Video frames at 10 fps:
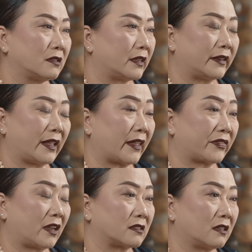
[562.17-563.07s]
And at
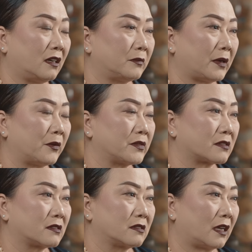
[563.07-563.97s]
that time, I
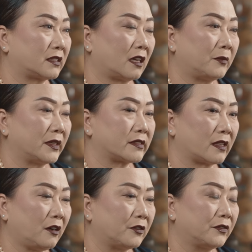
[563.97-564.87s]
tell
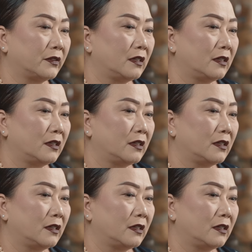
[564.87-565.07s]
myself,